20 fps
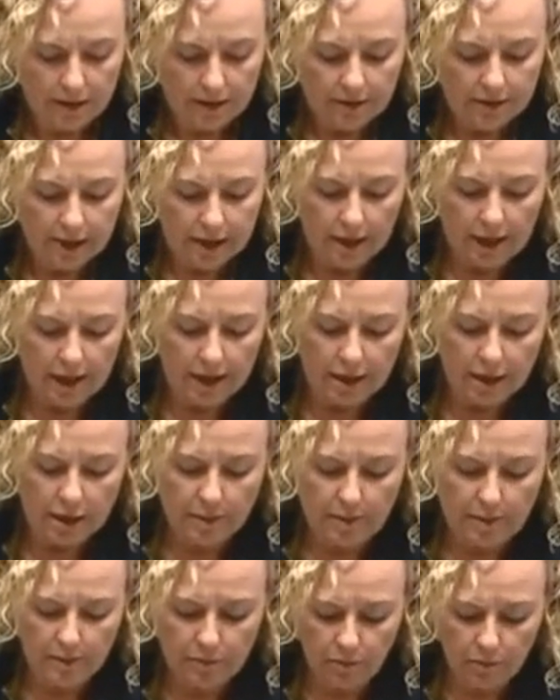They're likely to
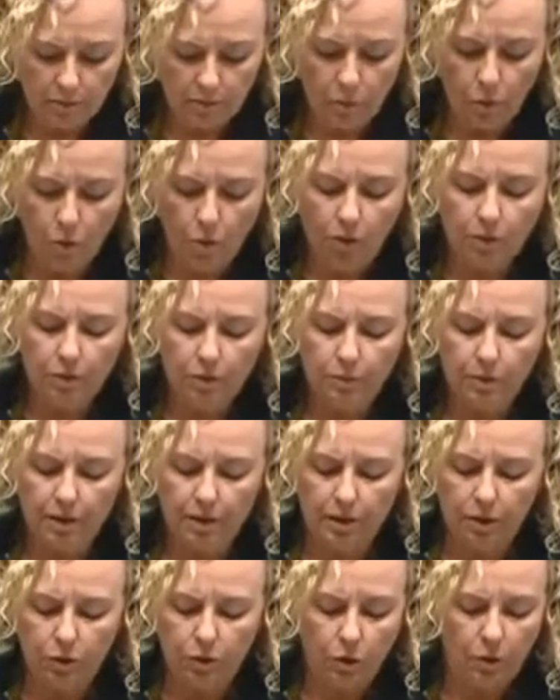be rewarded with
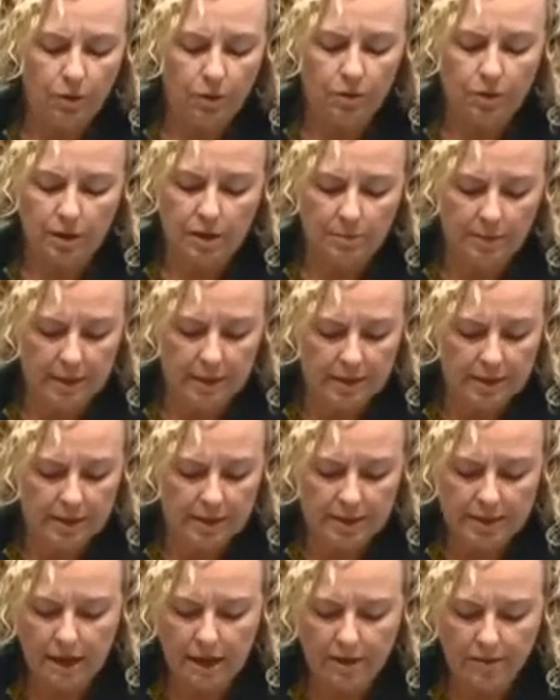a loyal, committed
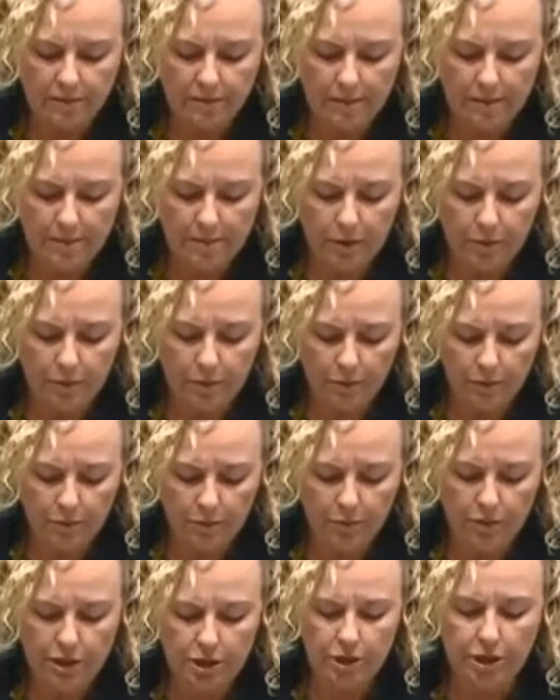staff member who
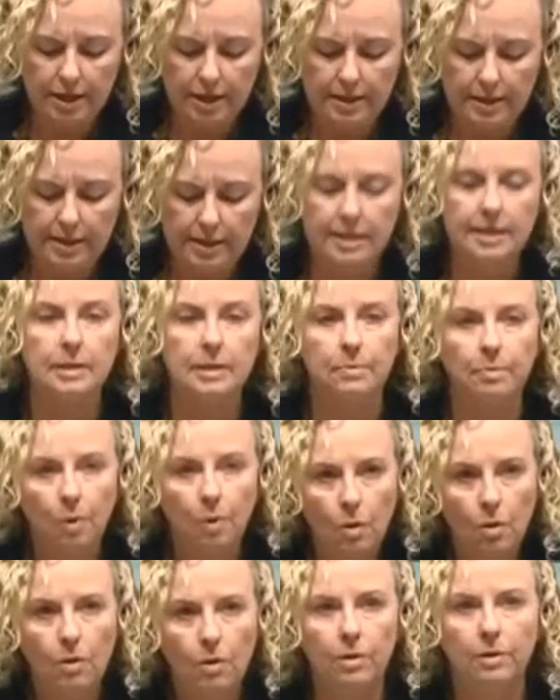appreciates the
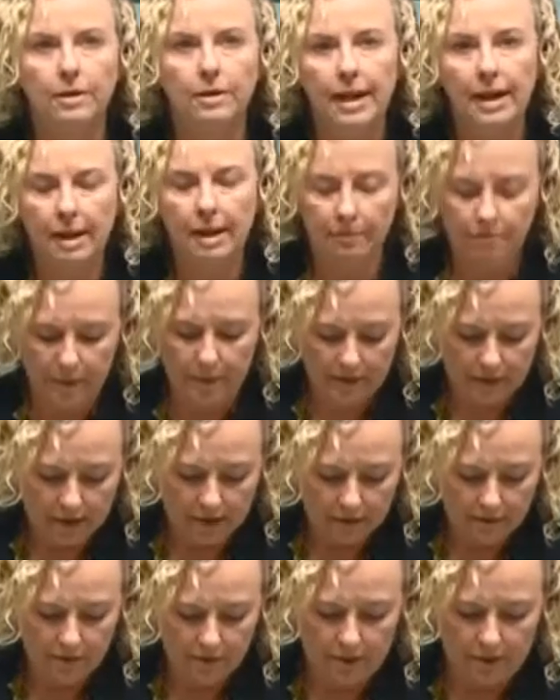support they have been
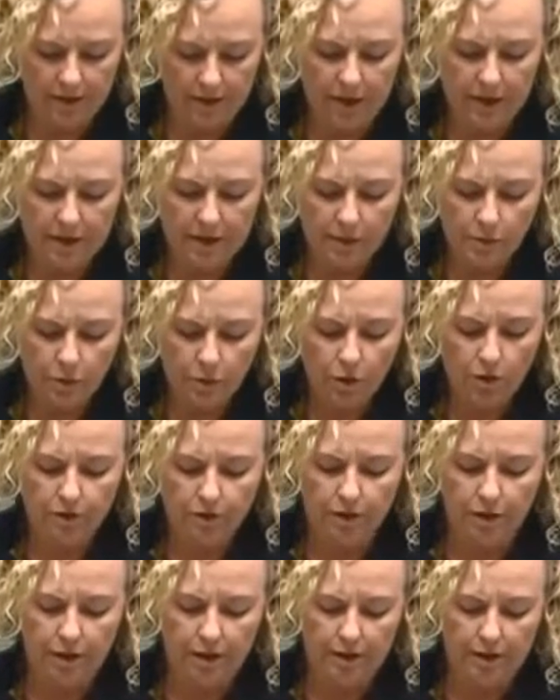given. It is worth
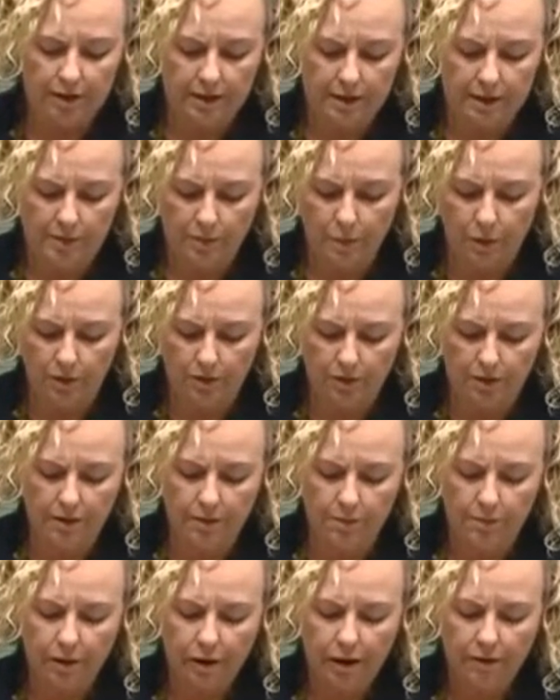noting at this point that the
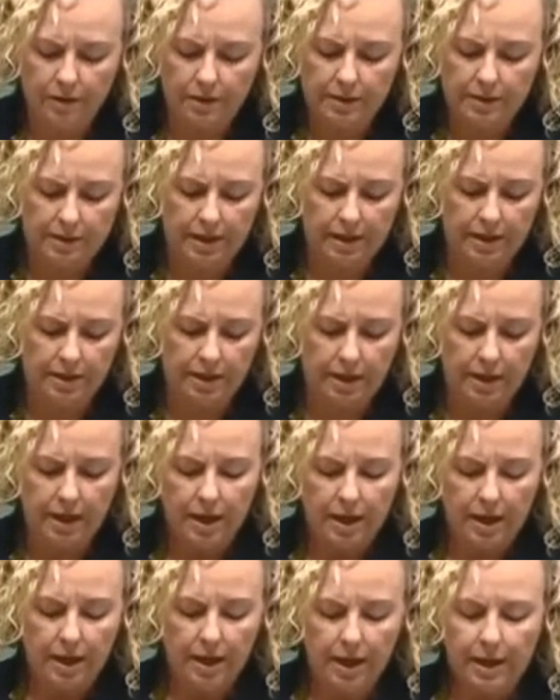private sector
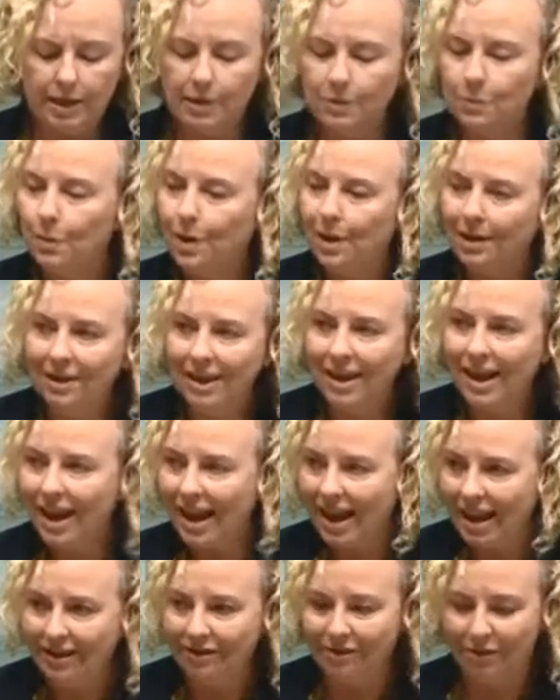is well
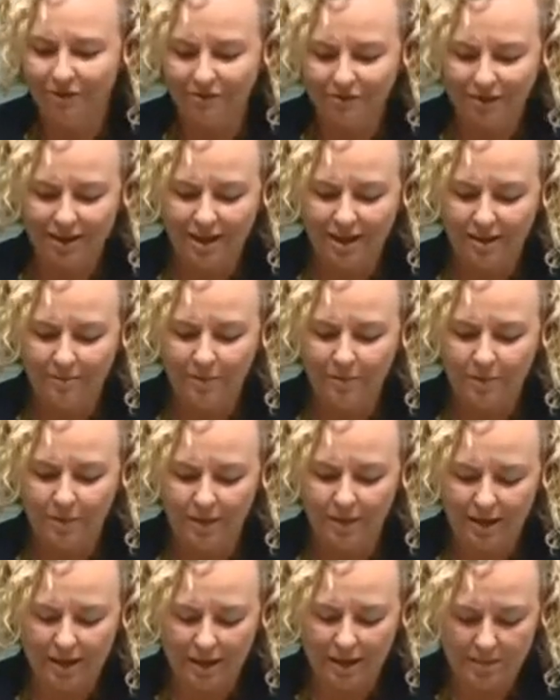ahead of the government
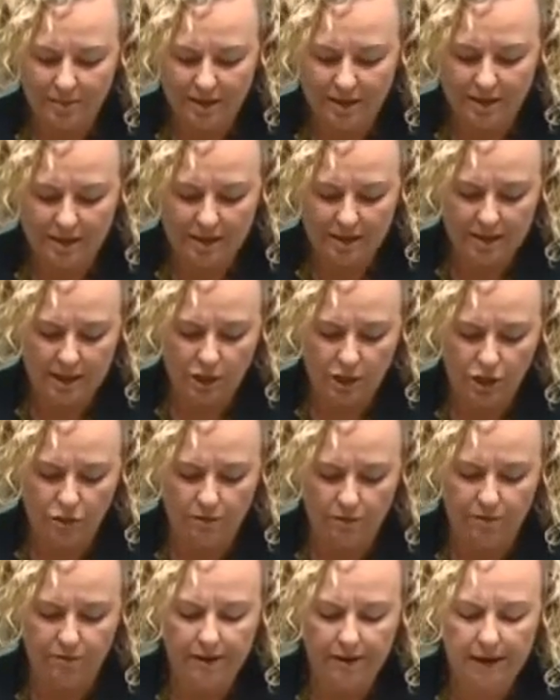when it comes to this issue.
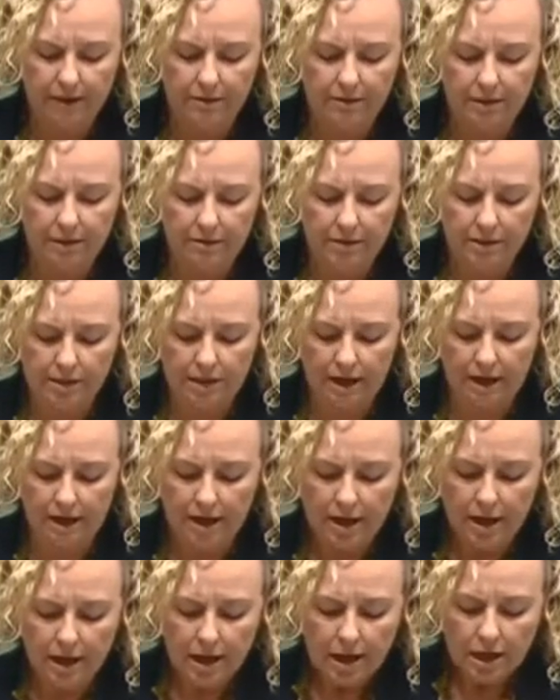In fact, there is a
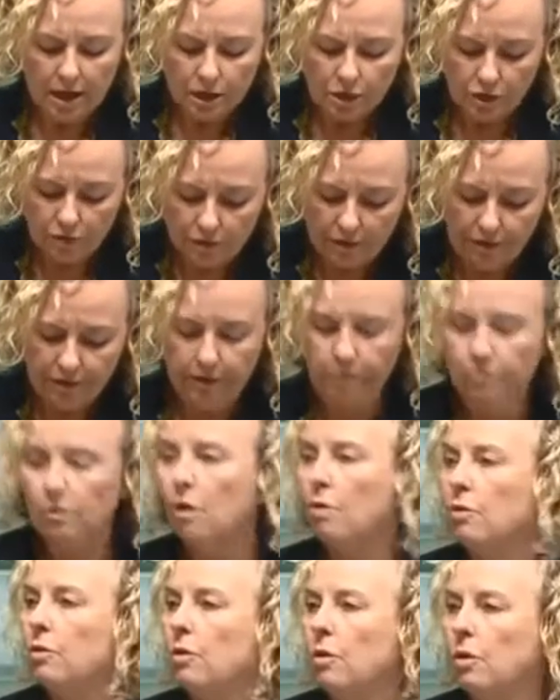terrific
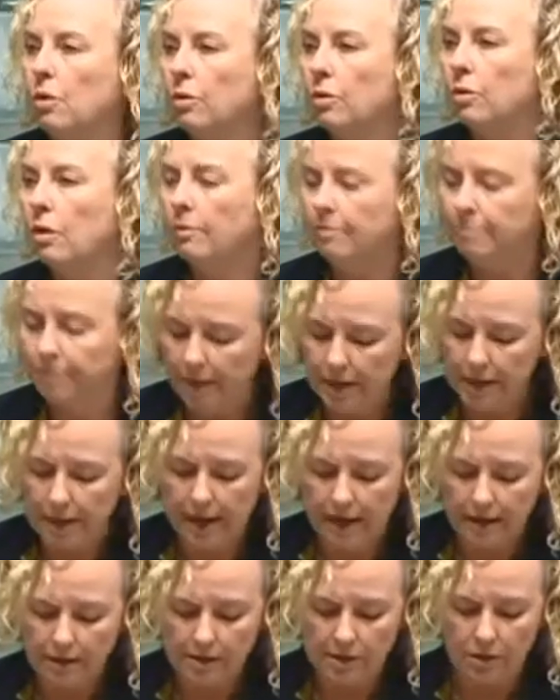roll call of big
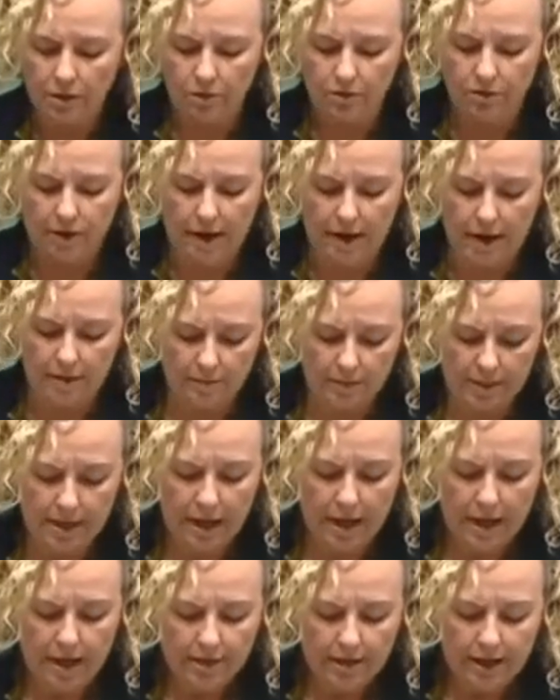household names
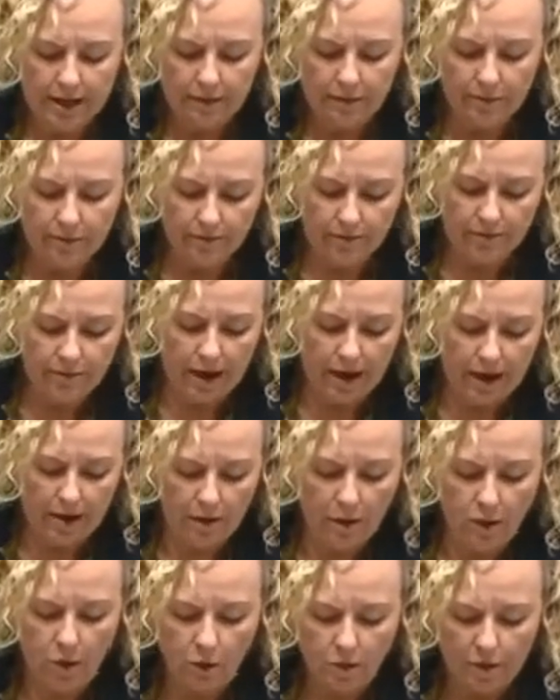that have
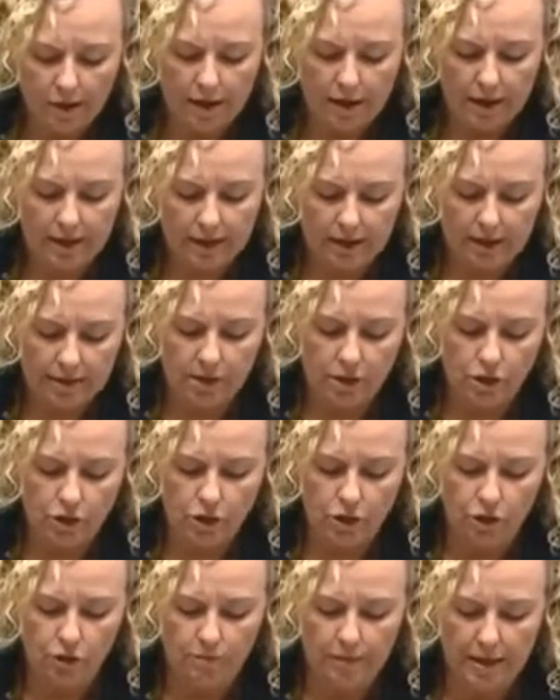already
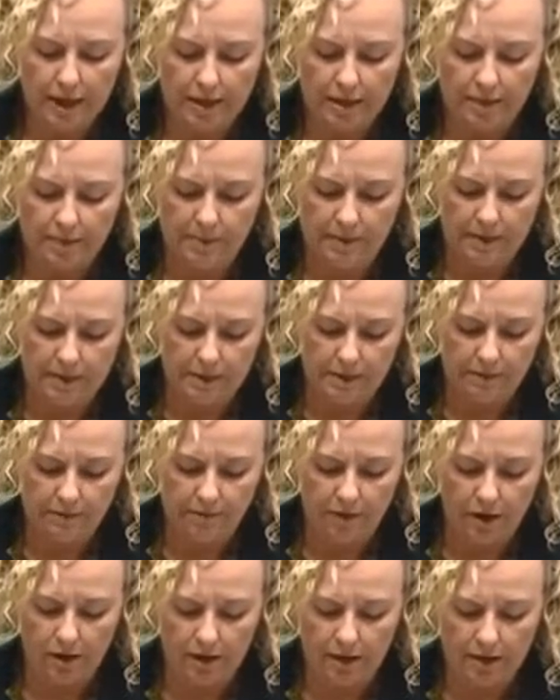instituted paid domestic
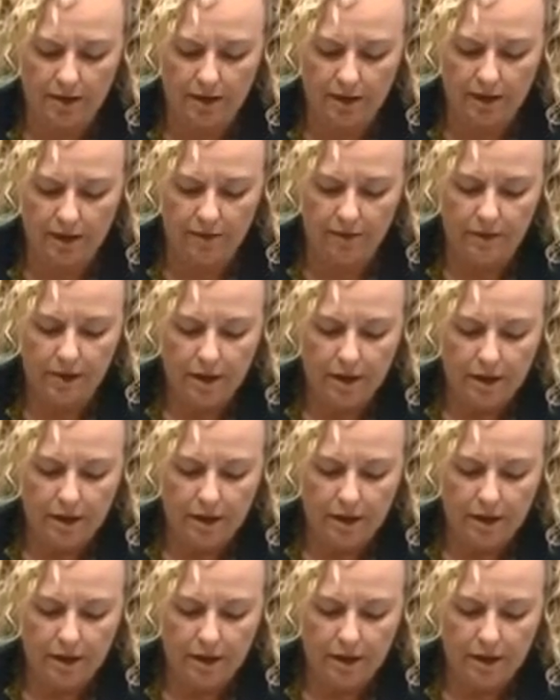violence leave.